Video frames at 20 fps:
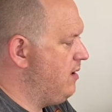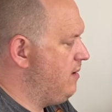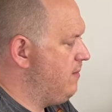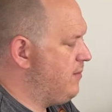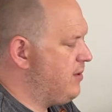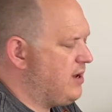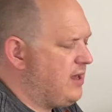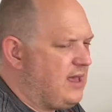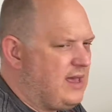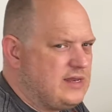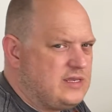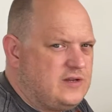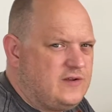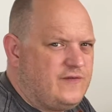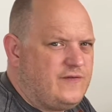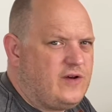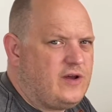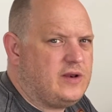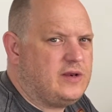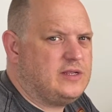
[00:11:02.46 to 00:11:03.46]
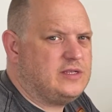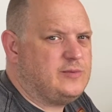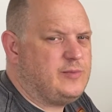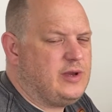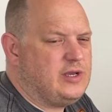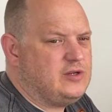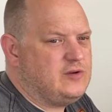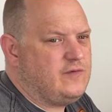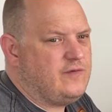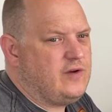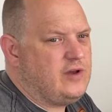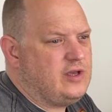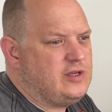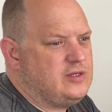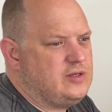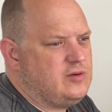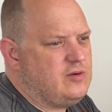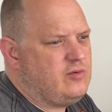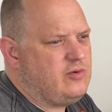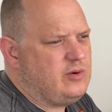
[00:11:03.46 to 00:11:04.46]
but I had to find a special
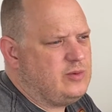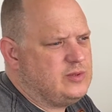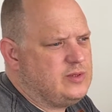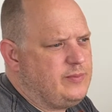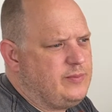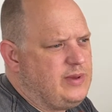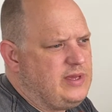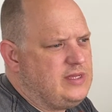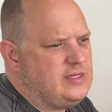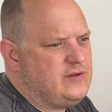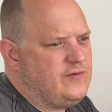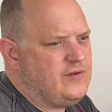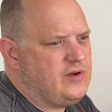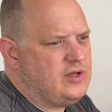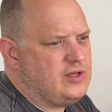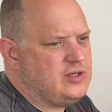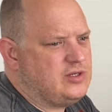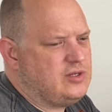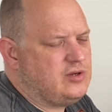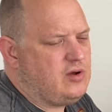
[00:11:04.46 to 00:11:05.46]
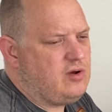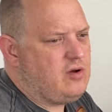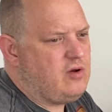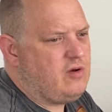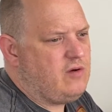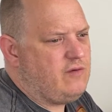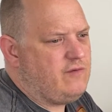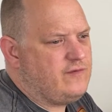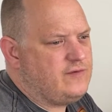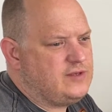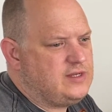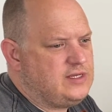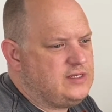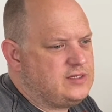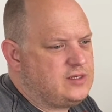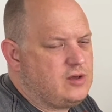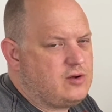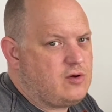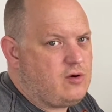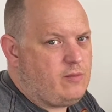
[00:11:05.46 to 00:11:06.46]
version, or it was a beta version of
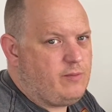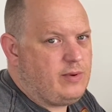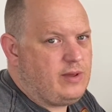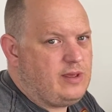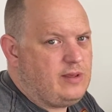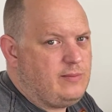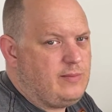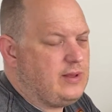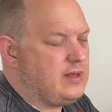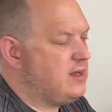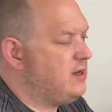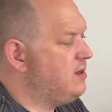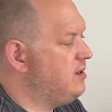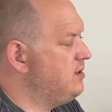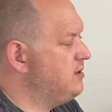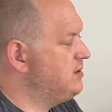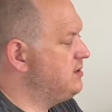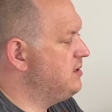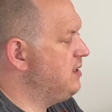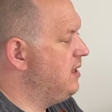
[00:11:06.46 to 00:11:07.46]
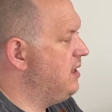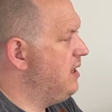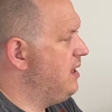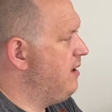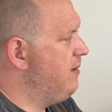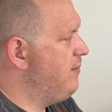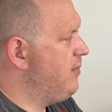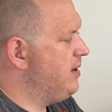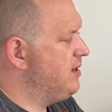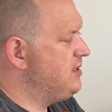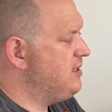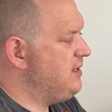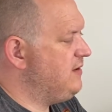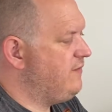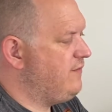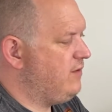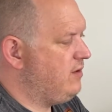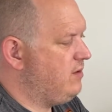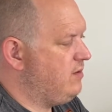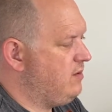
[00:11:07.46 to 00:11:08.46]
disk copy, because by
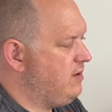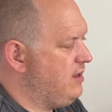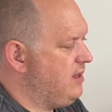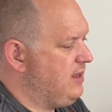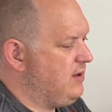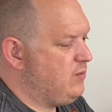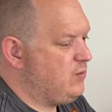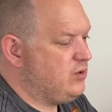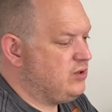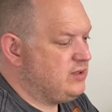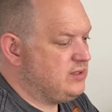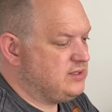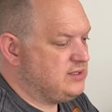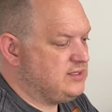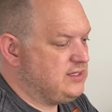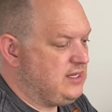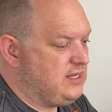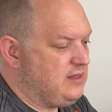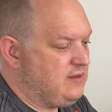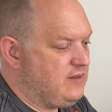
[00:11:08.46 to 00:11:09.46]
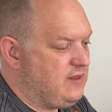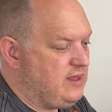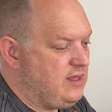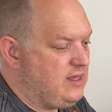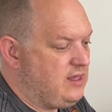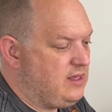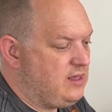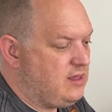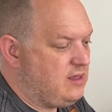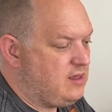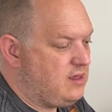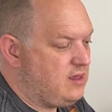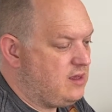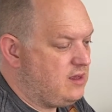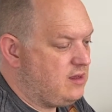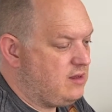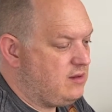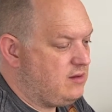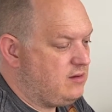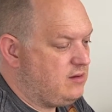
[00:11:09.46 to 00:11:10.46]
default it wouldn't see the
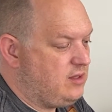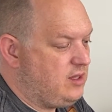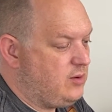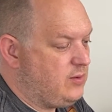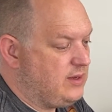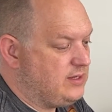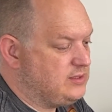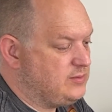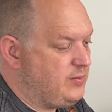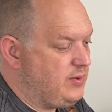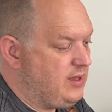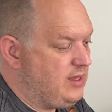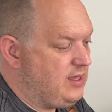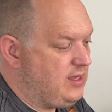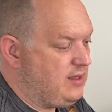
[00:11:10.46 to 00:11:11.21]
USB